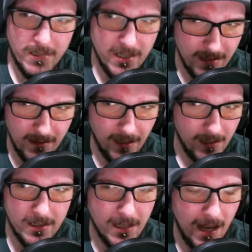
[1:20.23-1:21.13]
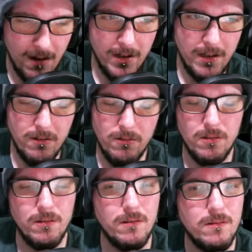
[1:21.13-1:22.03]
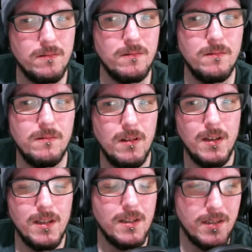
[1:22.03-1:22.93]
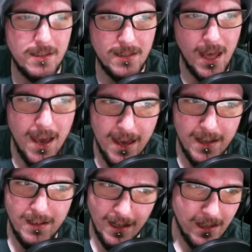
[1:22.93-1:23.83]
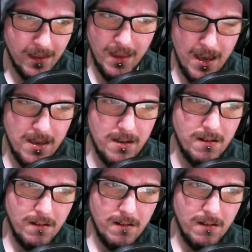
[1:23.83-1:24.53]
like scary or sad like that.